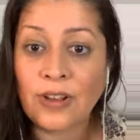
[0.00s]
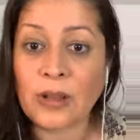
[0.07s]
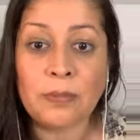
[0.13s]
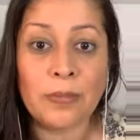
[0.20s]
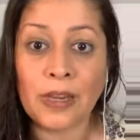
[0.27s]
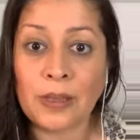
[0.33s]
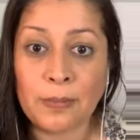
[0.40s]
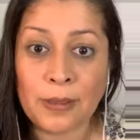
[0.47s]
have
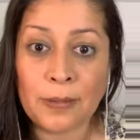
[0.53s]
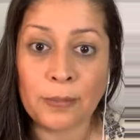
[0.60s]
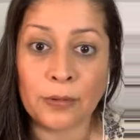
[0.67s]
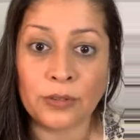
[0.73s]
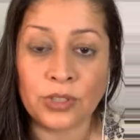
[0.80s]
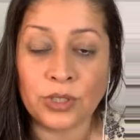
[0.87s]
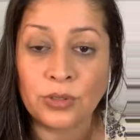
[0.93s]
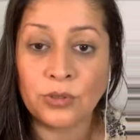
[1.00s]
helped many
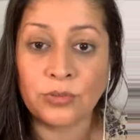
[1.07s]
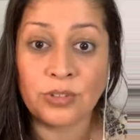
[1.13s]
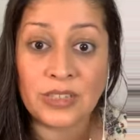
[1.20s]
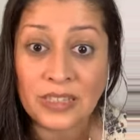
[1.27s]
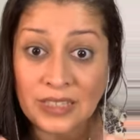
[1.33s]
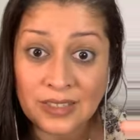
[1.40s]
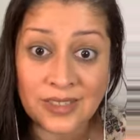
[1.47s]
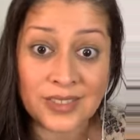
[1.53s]
people to
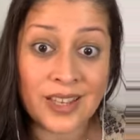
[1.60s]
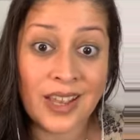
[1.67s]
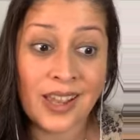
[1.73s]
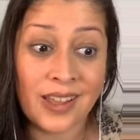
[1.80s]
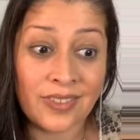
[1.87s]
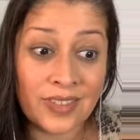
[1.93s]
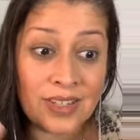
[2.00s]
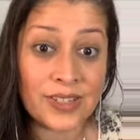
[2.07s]
release
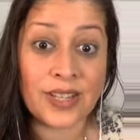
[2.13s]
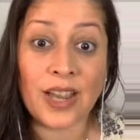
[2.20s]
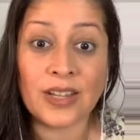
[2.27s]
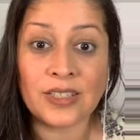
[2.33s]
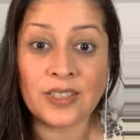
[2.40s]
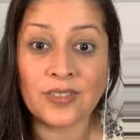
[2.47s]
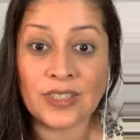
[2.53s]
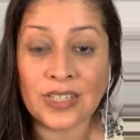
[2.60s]
these
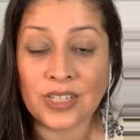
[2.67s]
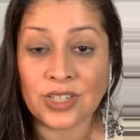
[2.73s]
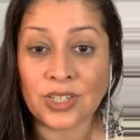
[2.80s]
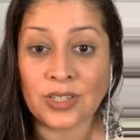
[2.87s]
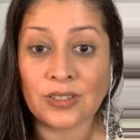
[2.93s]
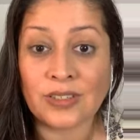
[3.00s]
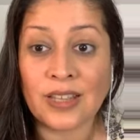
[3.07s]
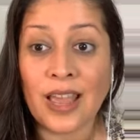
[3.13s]
kinds of
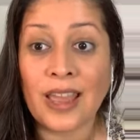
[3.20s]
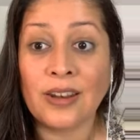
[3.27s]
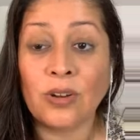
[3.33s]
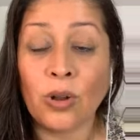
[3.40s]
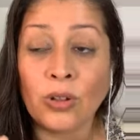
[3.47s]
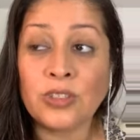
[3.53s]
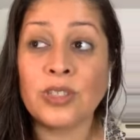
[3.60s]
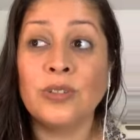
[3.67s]
addictions,
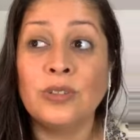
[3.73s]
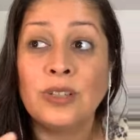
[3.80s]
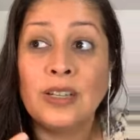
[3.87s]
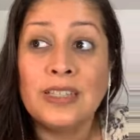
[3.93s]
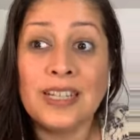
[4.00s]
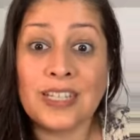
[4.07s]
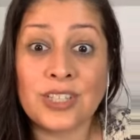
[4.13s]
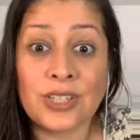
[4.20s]
and also
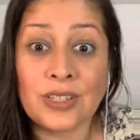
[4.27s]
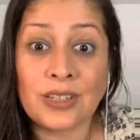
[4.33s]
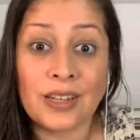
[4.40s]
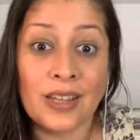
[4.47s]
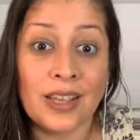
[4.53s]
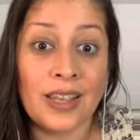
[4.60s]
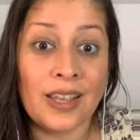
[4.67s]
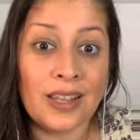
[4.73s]

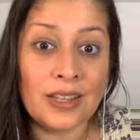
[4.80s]
addiction